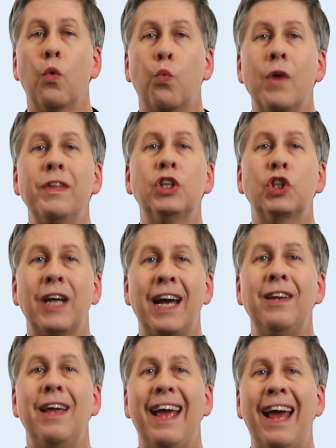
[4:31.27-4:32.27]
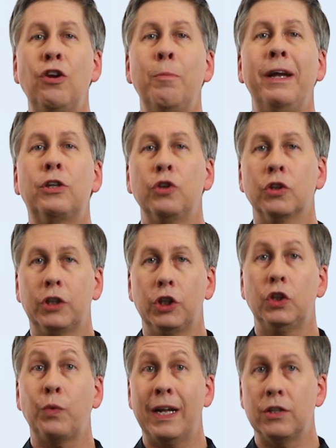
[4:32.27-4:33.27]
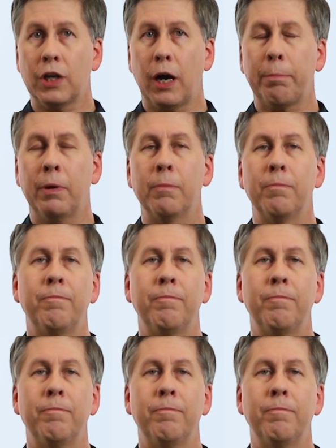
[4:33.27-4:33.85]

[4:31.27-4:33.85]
where the shed endometrial tissue ends up.